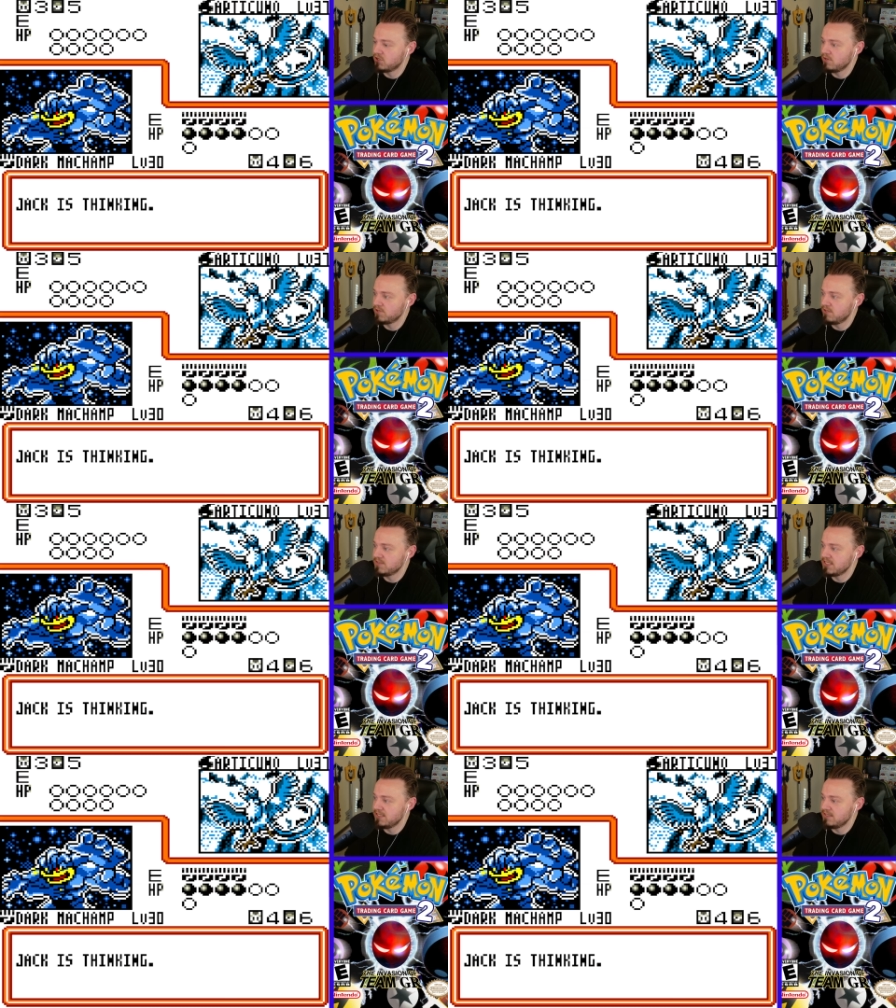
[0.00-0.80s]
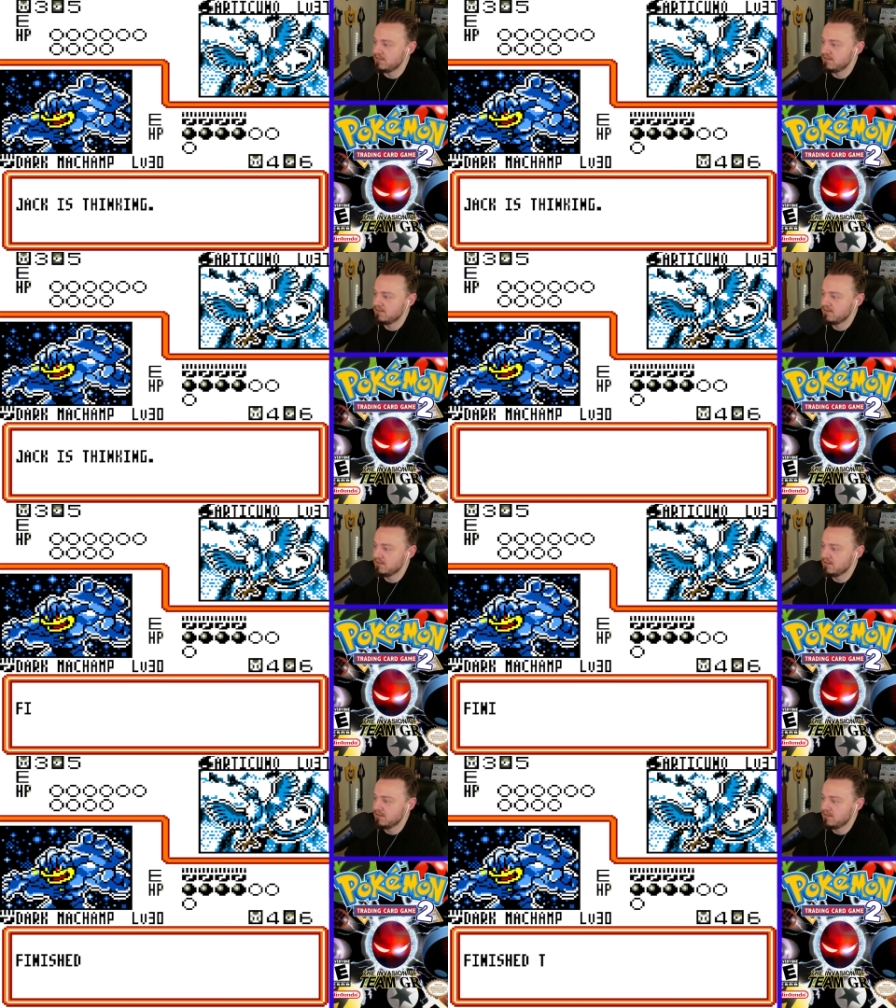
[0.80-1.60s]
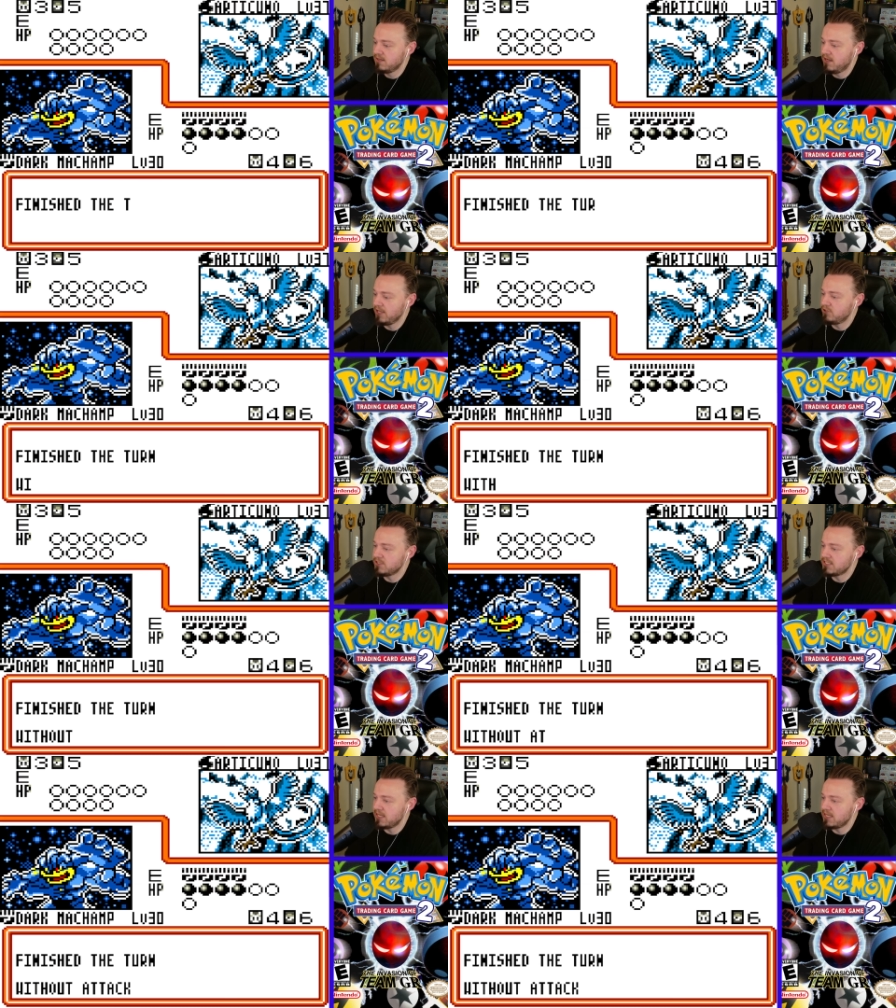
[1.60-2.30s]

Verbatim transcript: comes in. I could send